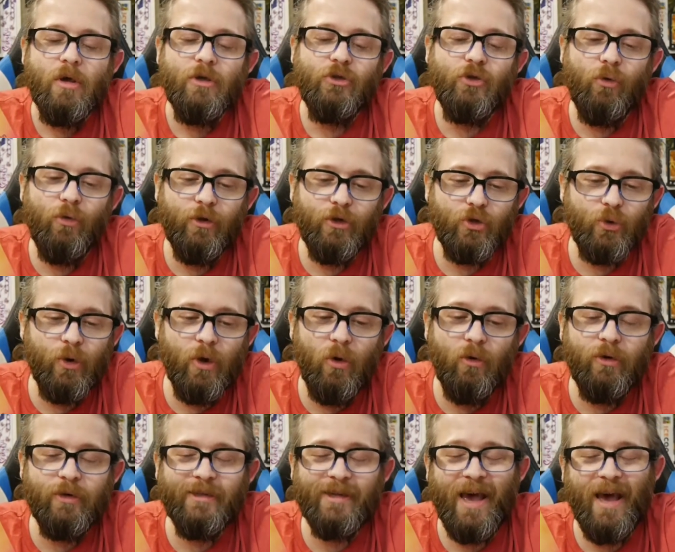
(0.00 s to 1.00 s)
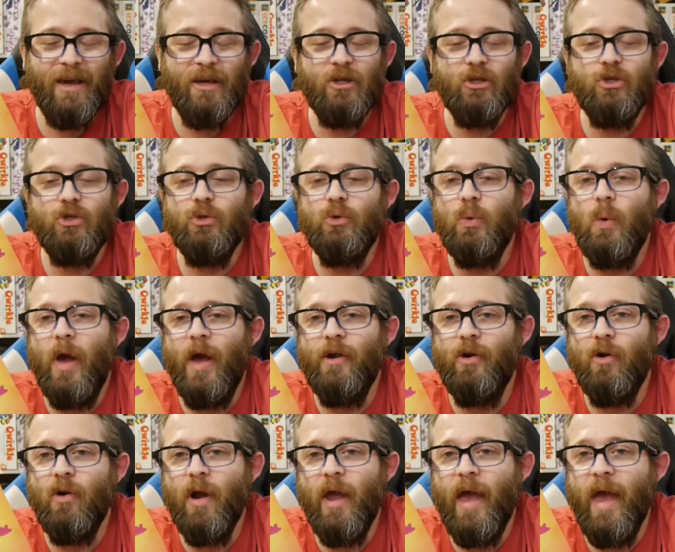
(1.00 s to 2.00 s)
So the trio decide to
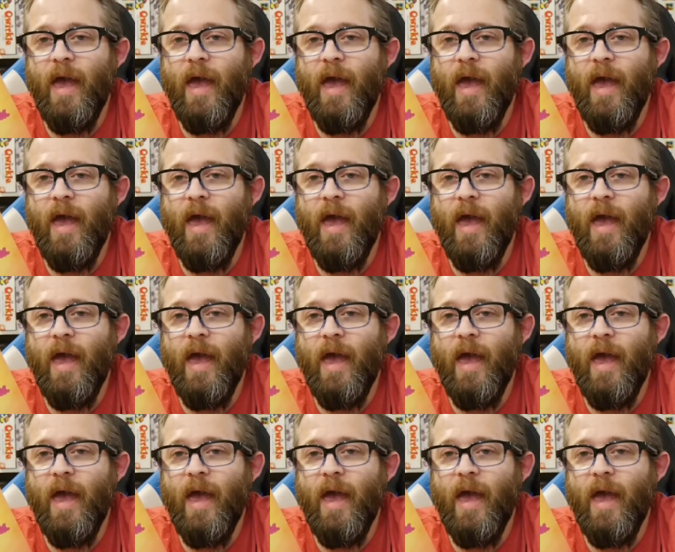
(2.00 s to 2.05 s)
enter,